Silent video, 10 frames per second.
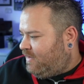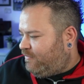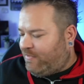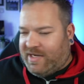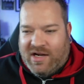
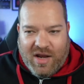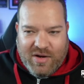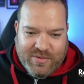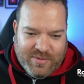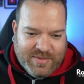free
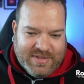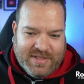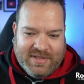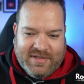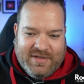clothes
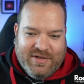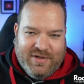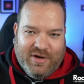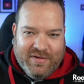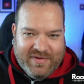and
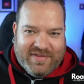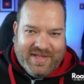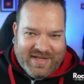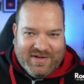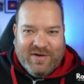
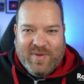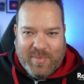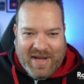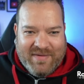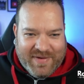other
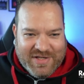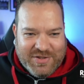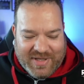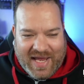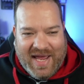benefits
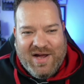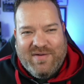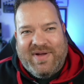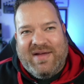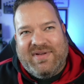you get out
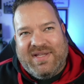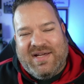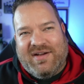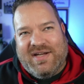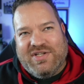of having
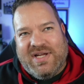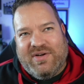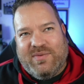that kind of channel.